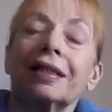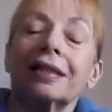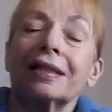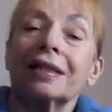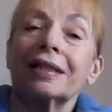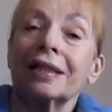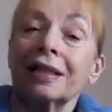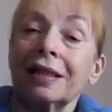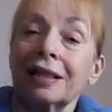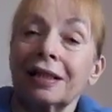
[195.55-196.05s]

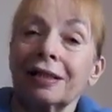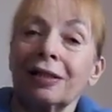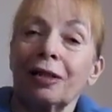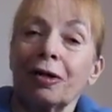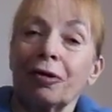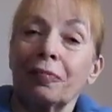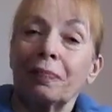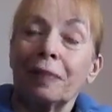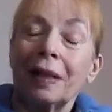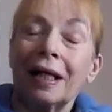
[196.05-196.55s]
Still in a
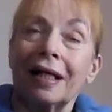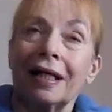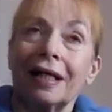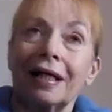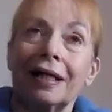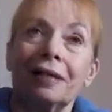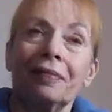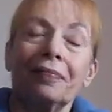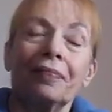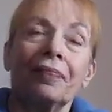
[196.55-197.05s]
lot of
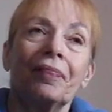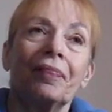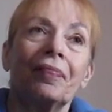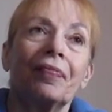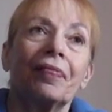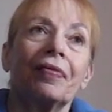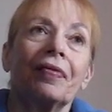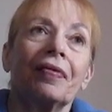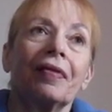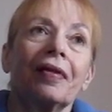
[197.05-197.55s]
pain.
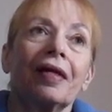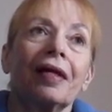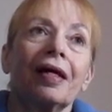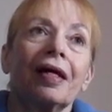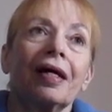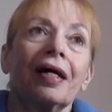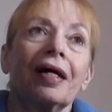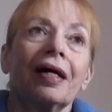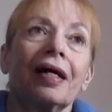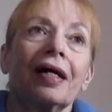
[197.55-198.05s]

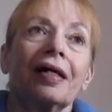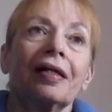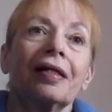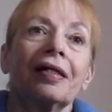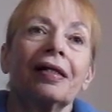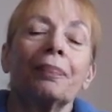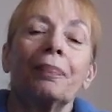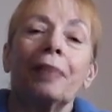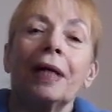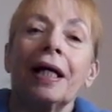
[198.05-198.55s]

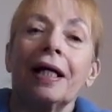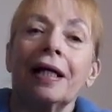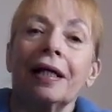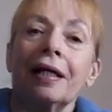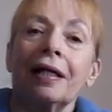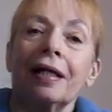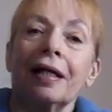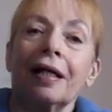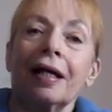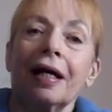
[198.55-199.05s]
The
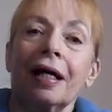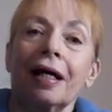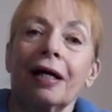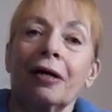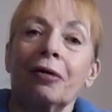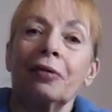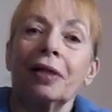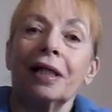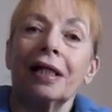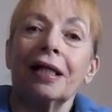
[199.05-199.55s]
pain
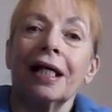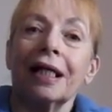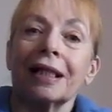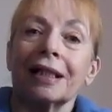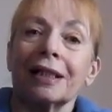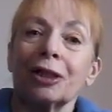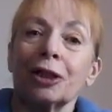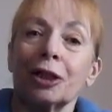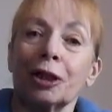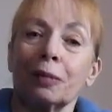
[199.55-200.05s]
only
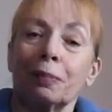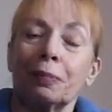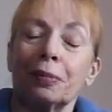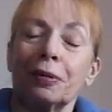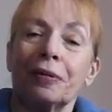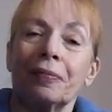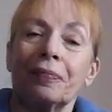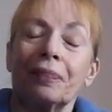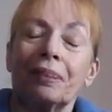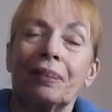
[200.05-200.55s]
let up
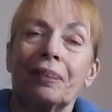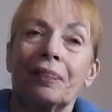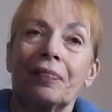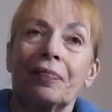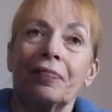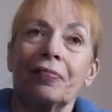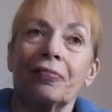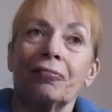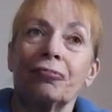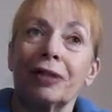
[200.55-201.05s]

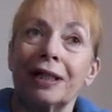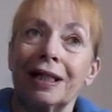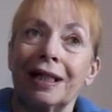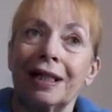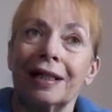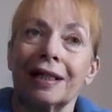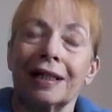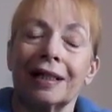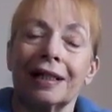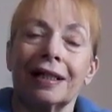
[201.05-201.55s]

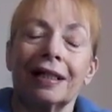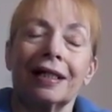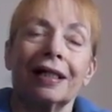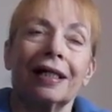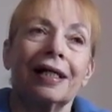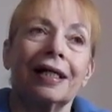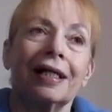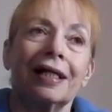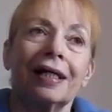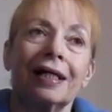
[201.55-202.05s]
really
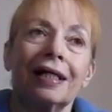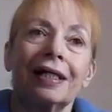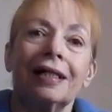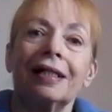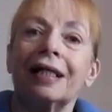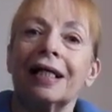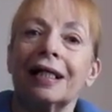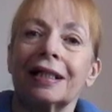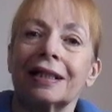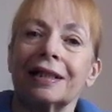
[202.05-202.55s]

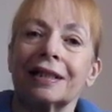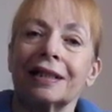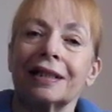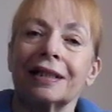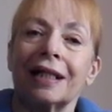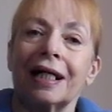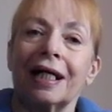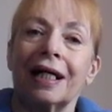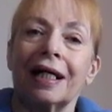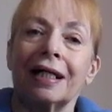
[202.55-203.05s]

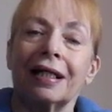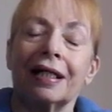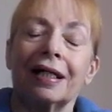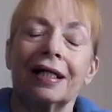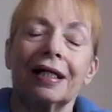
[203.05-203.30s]
yesterday.